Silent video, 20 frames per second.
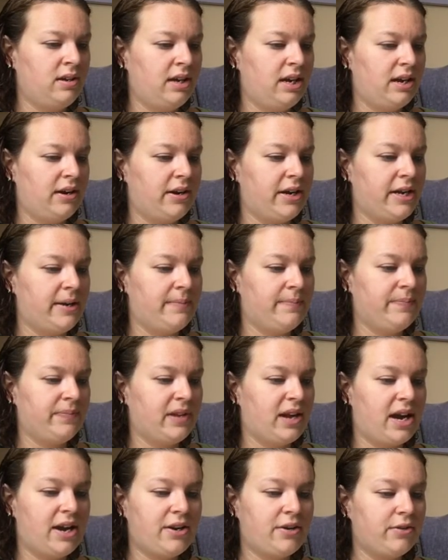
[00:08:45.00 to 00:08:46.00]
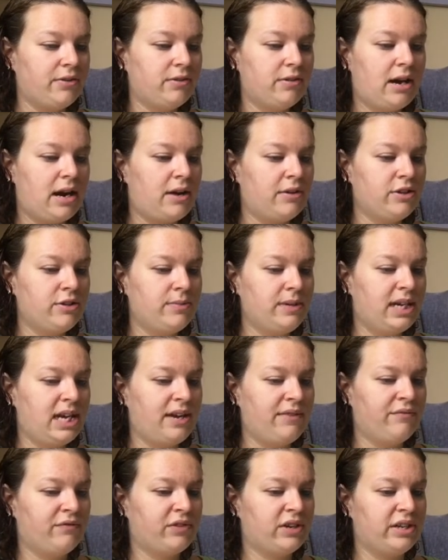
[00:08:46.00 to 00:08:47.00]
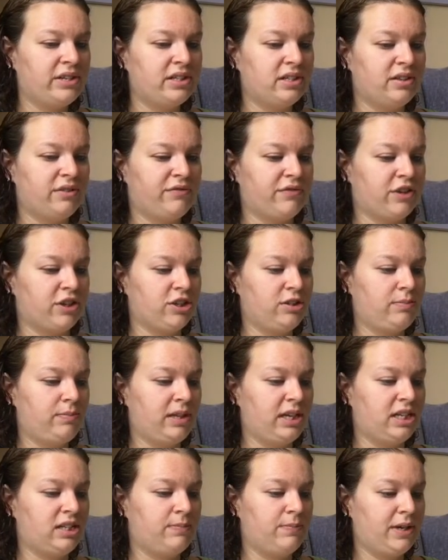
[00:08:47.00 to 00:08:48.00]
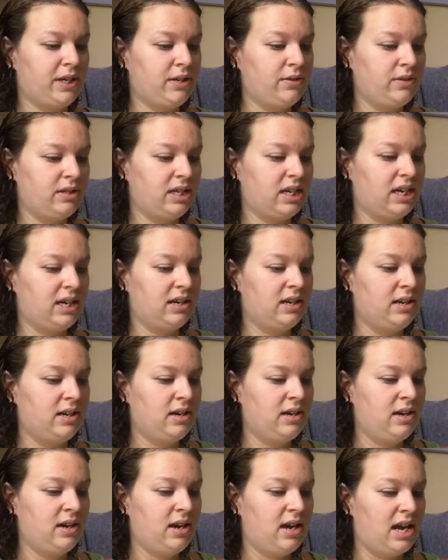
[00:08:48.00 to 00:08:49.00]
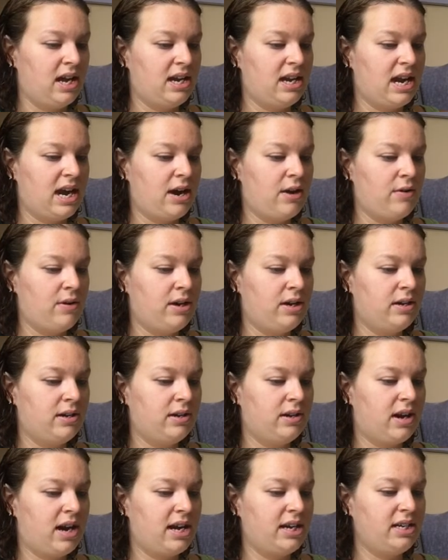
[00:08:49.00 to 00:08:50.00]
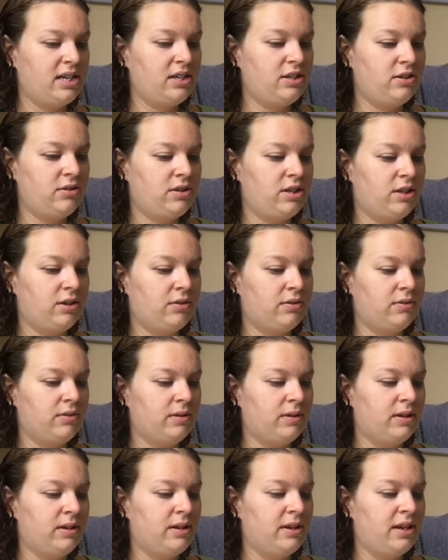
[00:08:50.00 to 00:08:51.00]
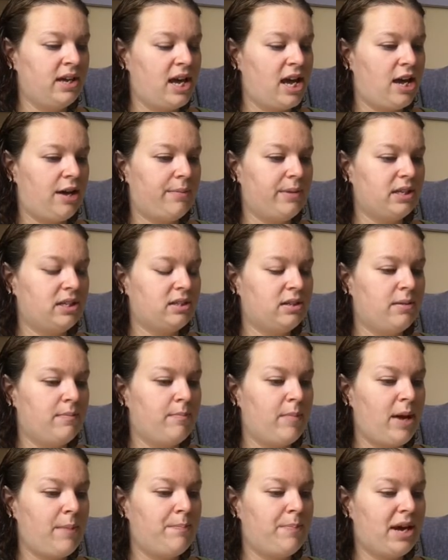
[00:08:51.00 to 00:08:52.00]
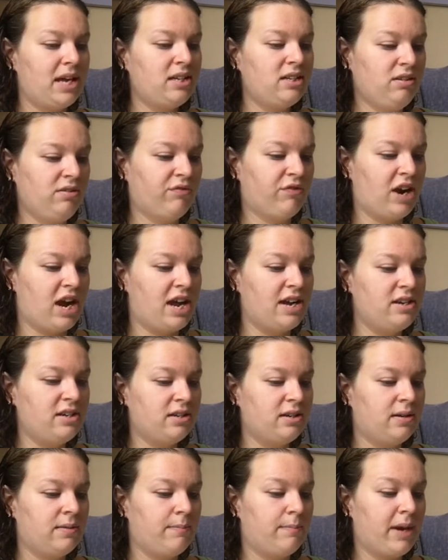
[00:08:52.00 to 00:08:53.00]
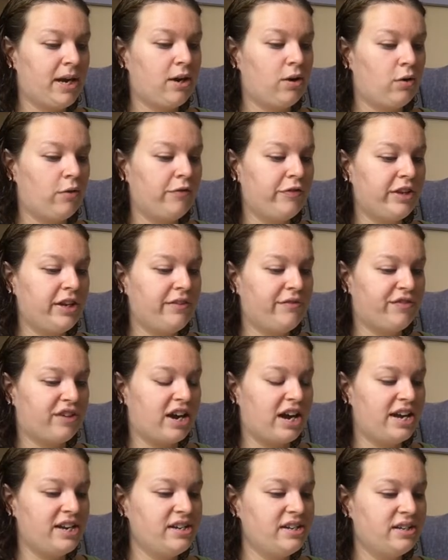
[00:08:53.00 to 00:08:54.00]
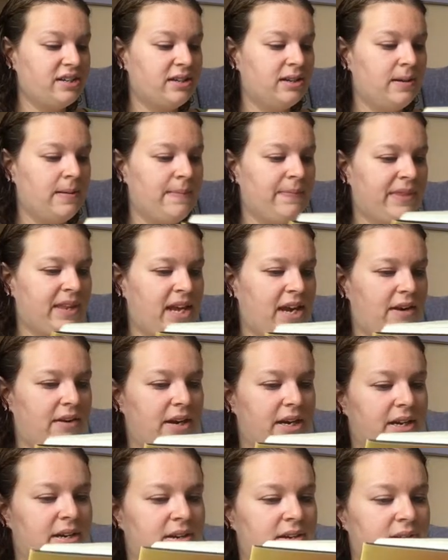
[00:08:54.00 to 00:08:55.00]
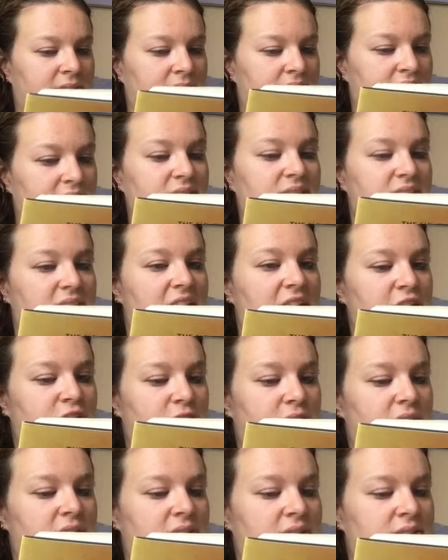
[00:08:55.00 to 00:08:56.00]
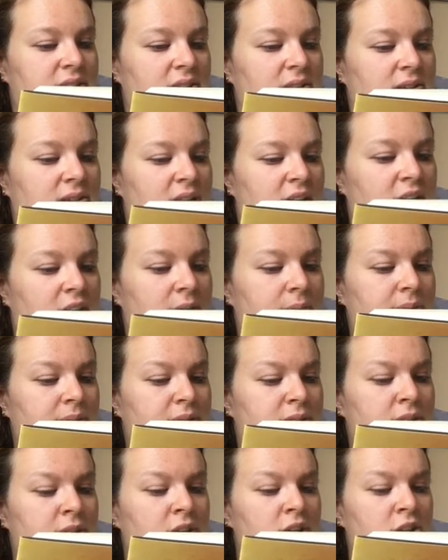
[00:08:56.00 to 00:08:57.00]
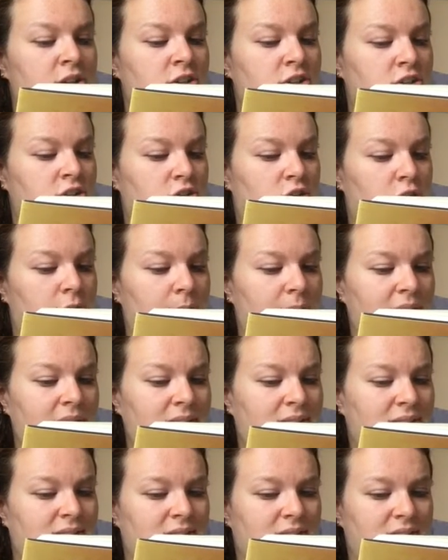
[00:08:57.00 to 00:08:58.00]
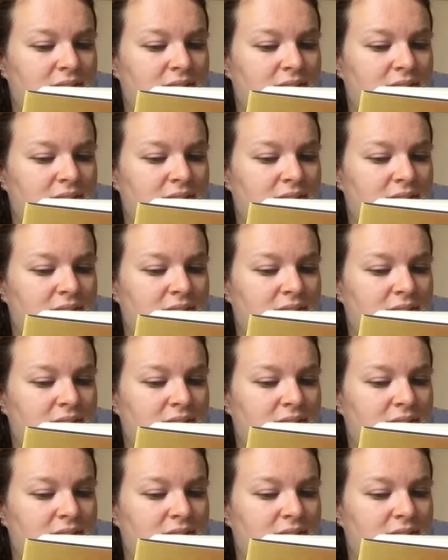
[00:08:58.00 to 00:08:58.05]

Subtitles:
Harry, I don't know how you became friends in the first place, but you did, and now I need you to... Albus, my best friend? My only friend? Harry, he's dangerous. Albus, Scorpius?